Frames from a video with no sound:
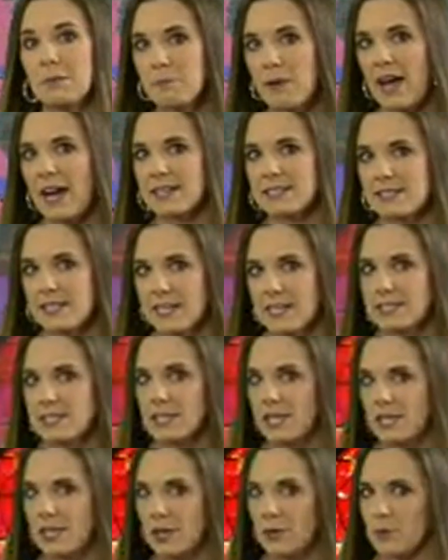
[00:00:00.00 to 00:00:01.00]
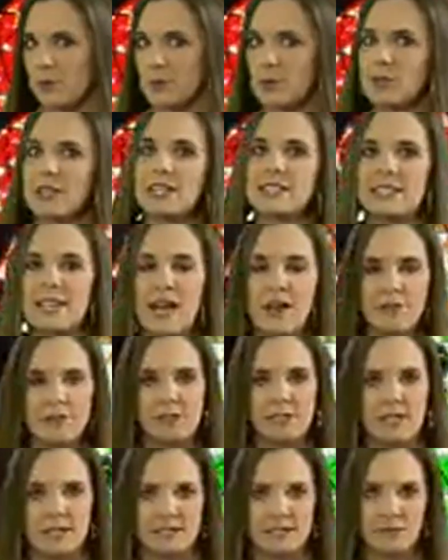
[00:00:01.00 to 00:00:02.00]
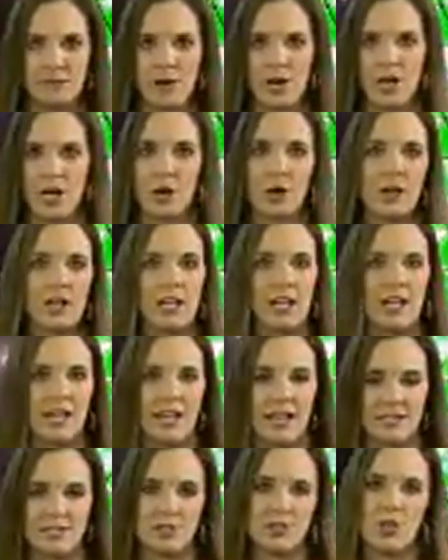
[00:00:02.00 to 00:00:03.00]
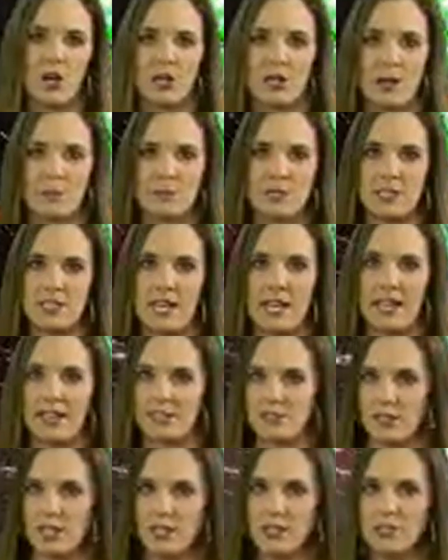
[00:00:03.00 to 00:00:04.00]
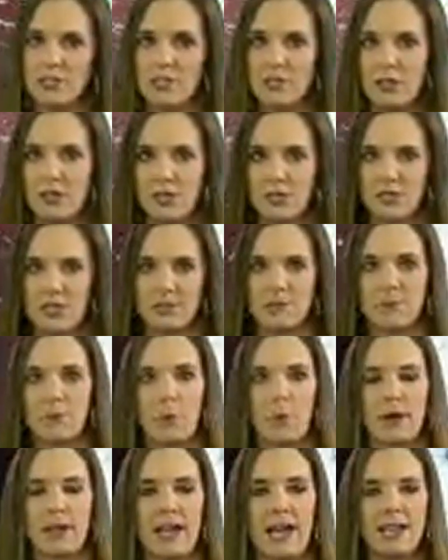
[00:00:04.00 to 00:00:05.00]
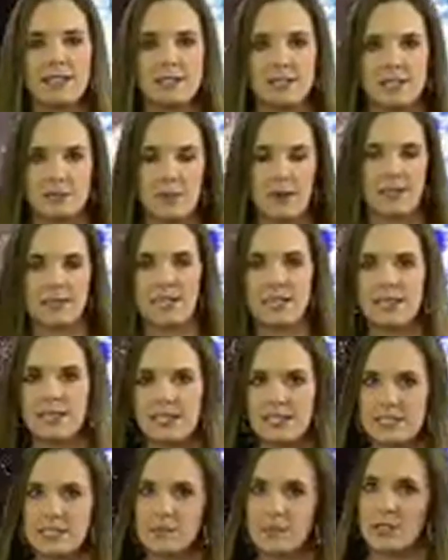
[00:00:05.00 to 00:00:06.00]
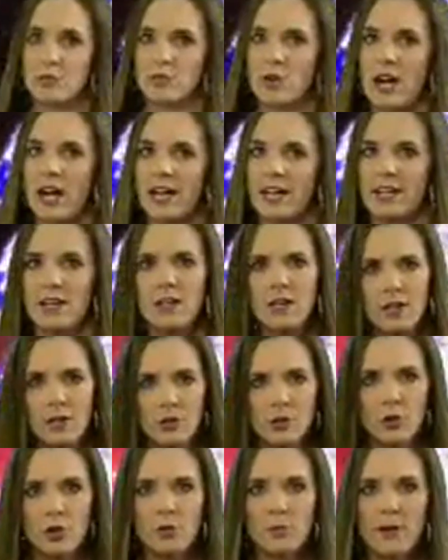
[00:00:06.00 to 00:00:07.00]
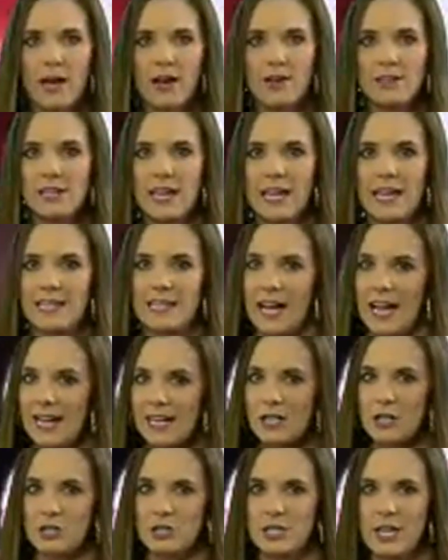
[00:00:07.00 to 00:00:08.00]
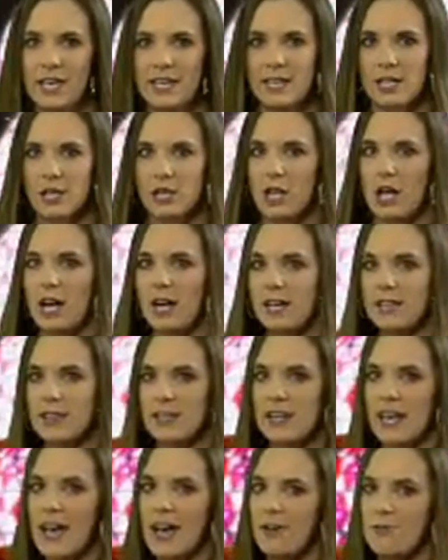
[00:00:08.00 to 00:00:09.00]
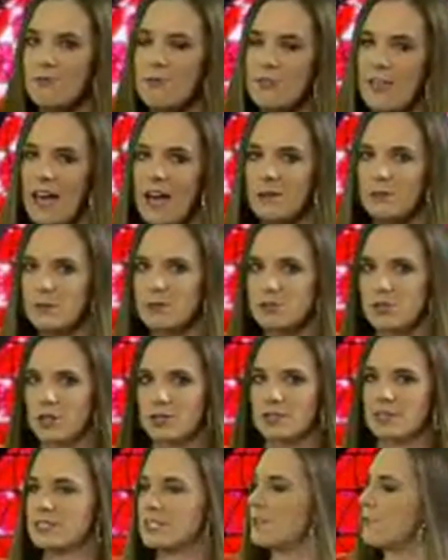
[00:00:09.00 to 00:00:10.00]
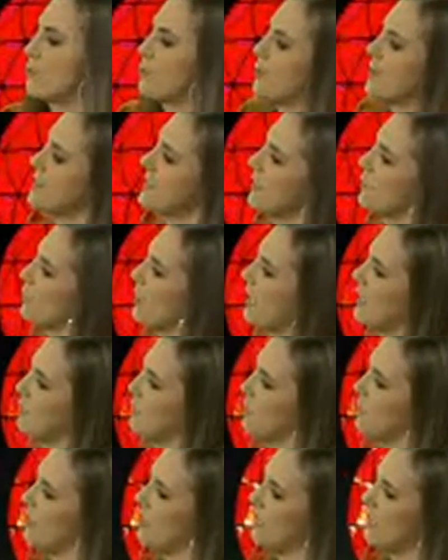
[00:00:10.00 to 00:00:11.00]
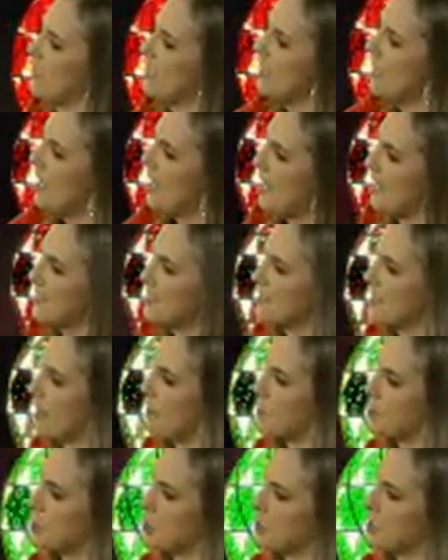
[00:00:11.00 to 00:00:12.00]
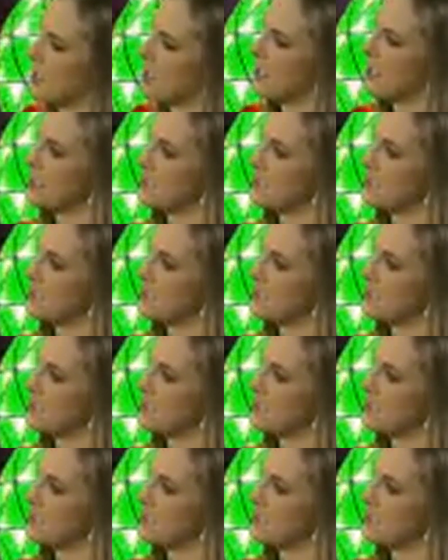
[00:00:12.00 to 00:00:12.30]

impacts to continue through at least half the day tomorrow and start up tonight. So here's the New Year's Eve forecast expecting things to be dry through about 9 or 10 o'clock. And then after that, we'll start to see freezing rain move in as temperatures are